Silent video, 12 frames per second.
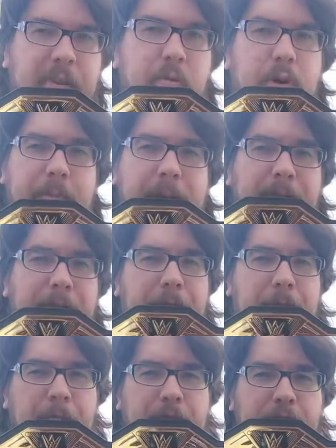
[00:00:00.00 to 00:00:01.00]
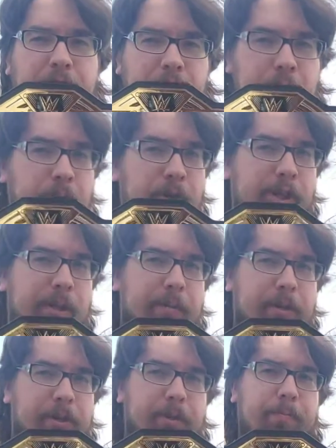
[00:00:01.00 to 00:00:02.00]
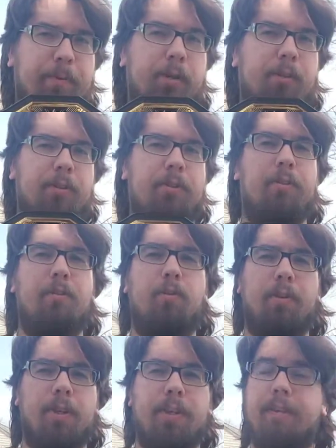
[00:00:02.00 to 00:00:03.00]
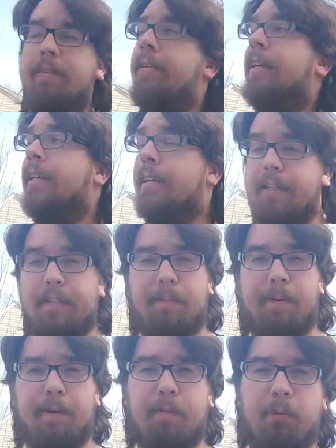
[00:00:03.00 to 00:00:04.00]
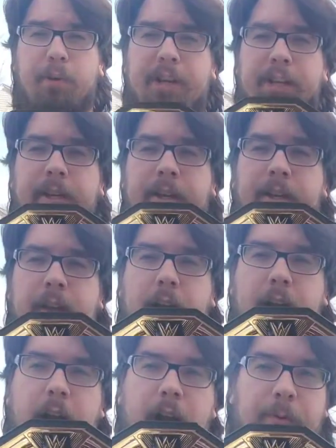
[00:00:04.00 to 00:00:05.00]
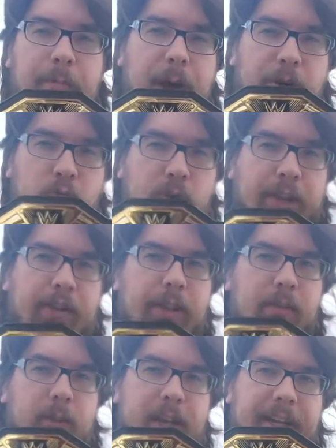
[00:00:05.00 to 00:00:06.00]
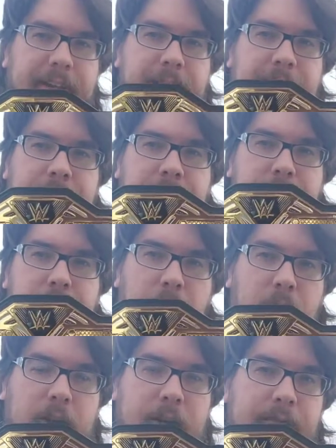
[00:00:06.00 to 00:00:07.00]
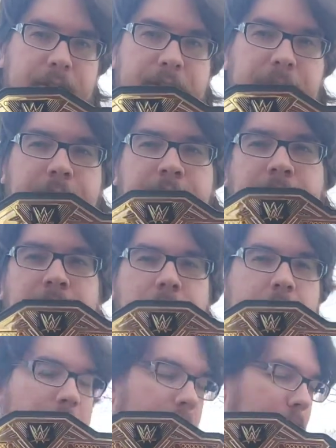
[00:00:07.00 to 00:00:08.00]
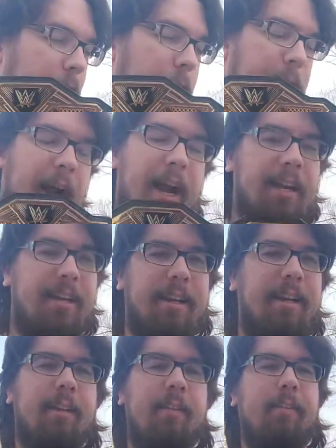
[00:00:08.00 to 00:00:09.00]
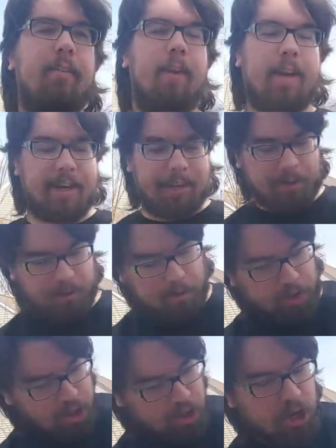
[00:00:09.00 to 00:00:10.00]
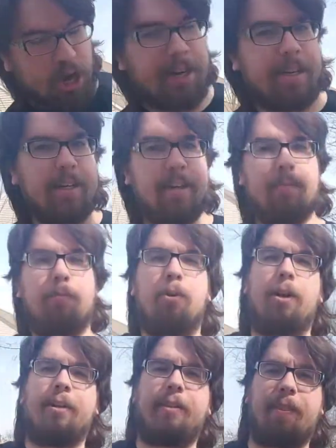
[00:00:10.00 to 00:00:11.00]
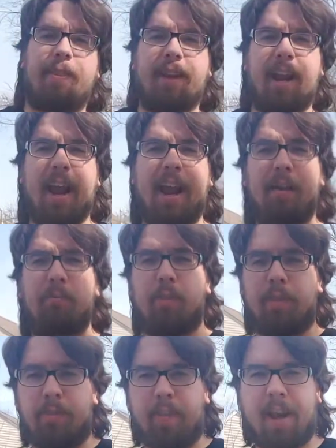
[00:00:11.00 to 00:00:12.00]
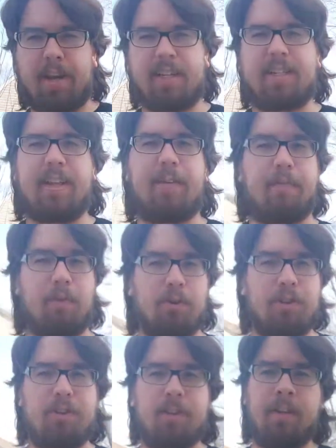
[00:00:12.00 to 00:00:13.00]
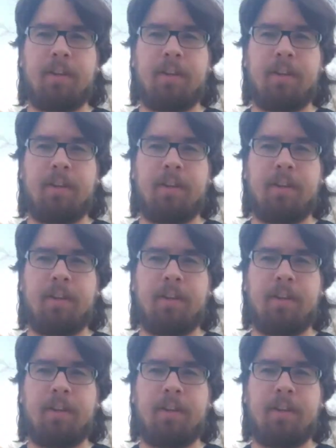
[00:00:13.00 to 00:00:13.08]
one of my favorite new championship belts within WWE. I really like the look of it. I didn't like the giant one that they had when NXT first